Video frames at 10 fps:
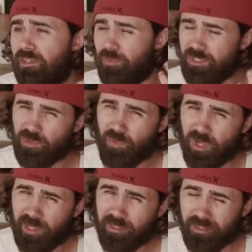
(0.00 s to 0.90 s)
The reason
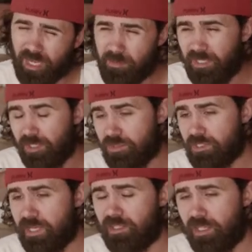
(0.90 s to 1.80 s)
why, I mean, it was
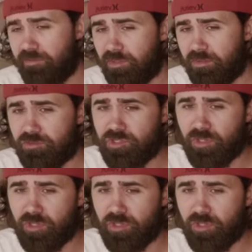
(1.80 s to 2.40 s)
9/11,